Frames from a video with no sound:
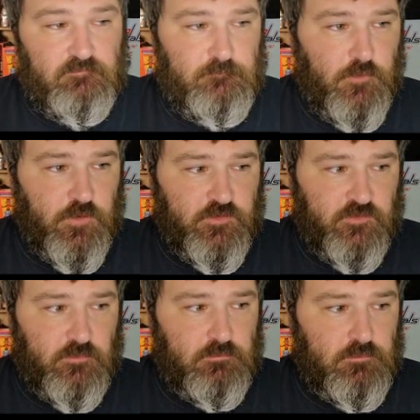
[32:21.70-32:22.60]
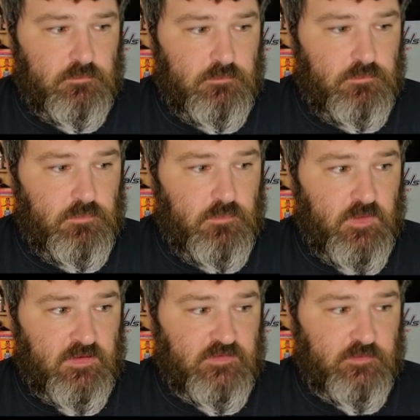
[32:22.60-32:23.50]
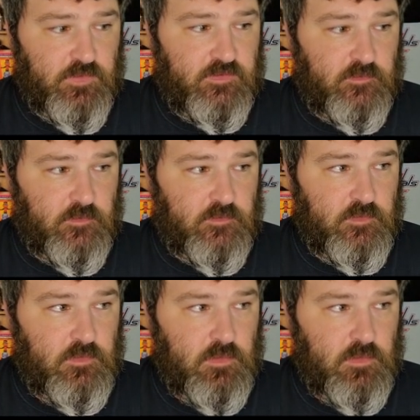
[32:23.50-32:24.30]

Voyager section of research.